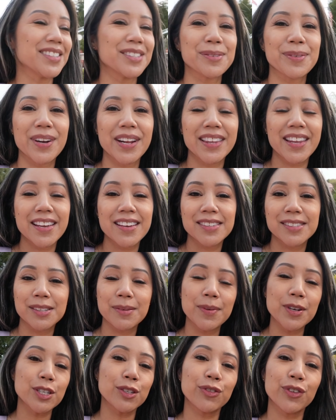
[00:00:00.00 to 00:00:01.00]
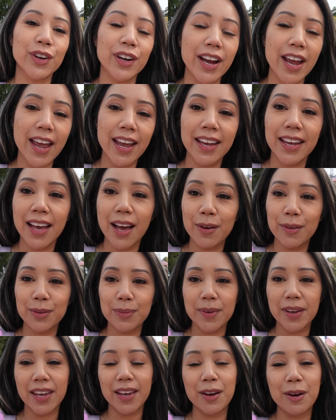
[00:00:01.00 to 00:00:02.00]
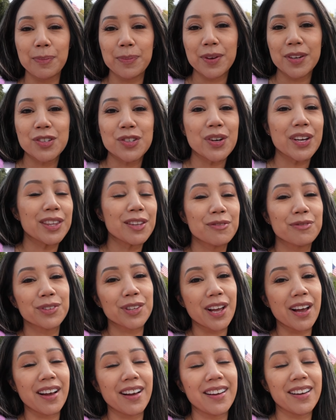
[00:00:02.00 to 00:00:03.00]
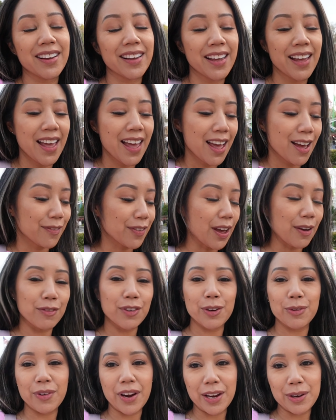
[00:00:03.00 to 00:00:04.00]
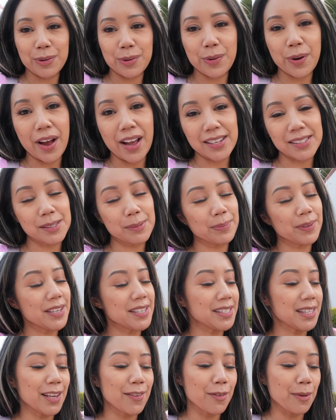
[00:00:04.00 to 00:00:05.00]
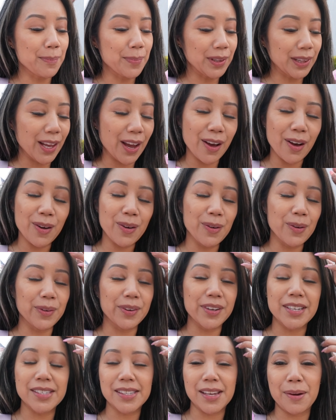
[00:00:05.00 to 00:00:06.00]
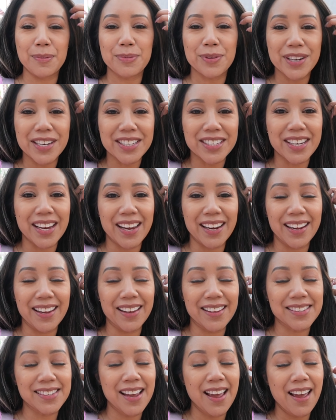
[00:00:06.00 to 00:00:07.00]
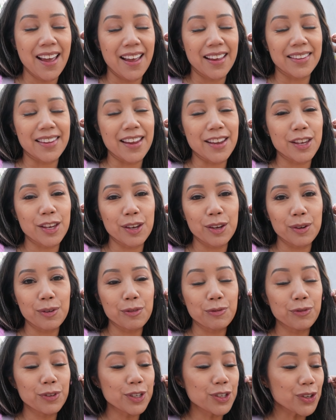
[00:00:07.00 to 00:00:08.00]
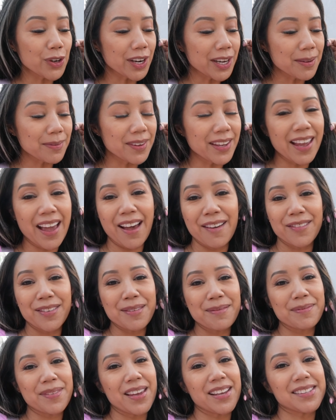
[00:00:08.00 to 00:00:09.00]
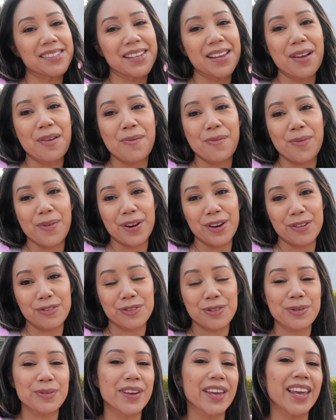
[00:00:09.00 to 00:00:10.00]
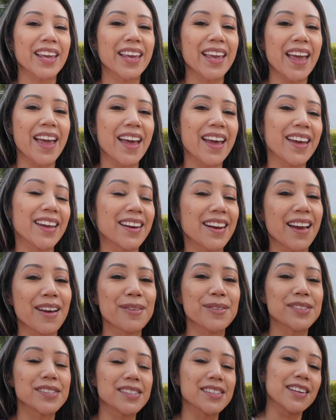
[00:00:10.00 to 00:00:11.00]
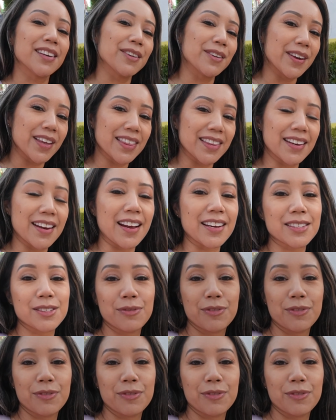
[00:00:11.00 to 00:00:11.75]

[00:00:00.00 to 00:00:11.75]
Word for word: Just want to thank you so much for hanging out with me. Hope you enjoyed the vlog. If you have any ride requests, please leave them below. Always appreciate it. Thank you for joining me. Have an amazing, wonderful week, and I'll see you in the next